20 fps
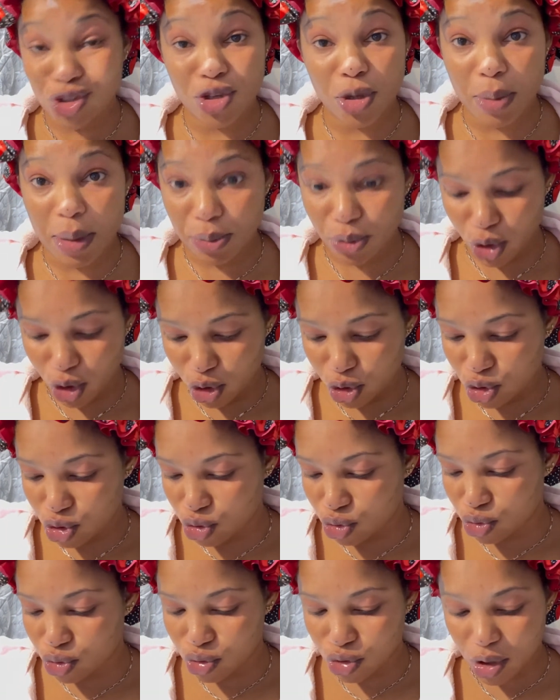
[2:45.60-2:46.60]
I'm going
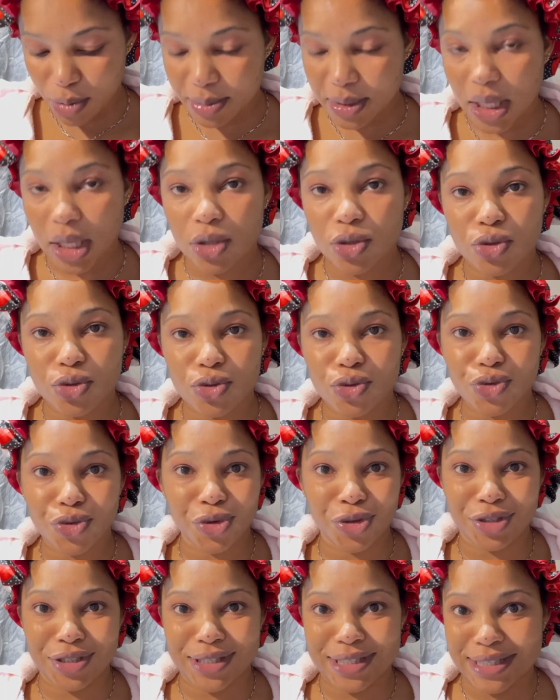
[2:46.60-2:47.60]
to subtitle
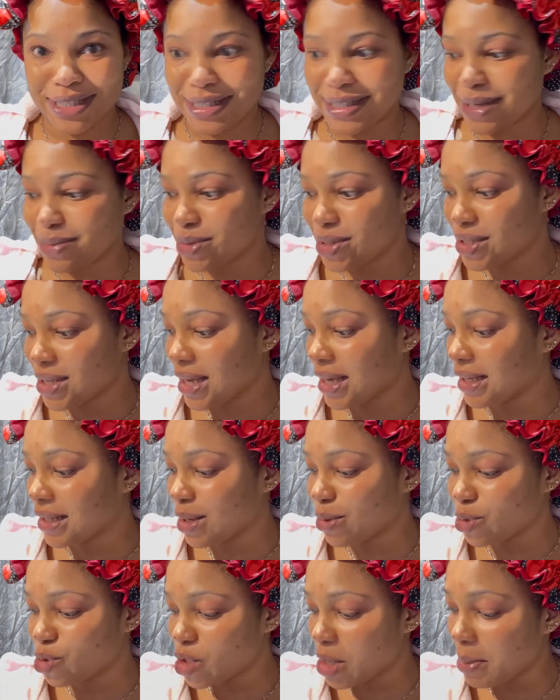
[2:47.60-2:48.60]
all these things I'm saying.
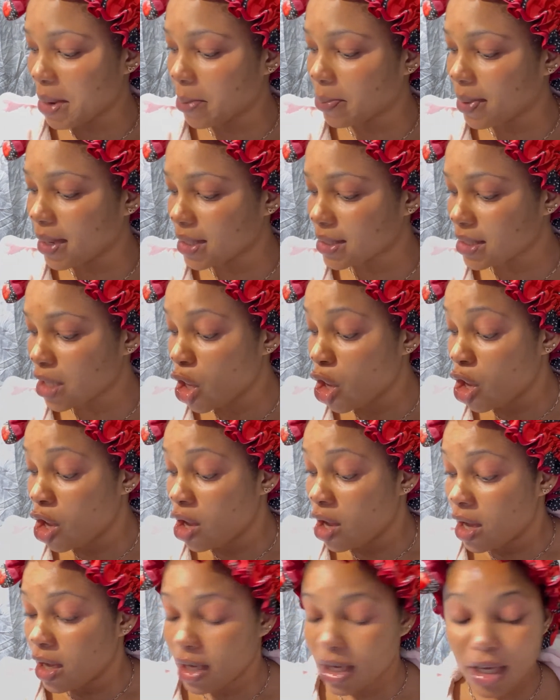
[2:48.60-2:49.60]
I'll try my best.
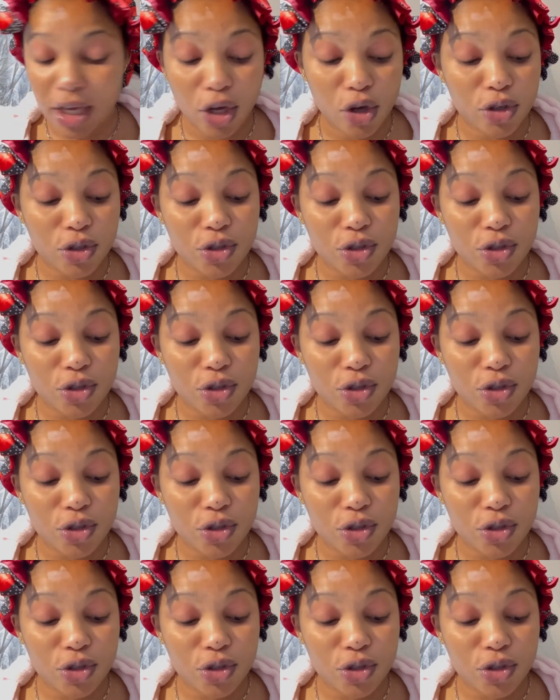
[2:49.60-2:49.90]
Okay,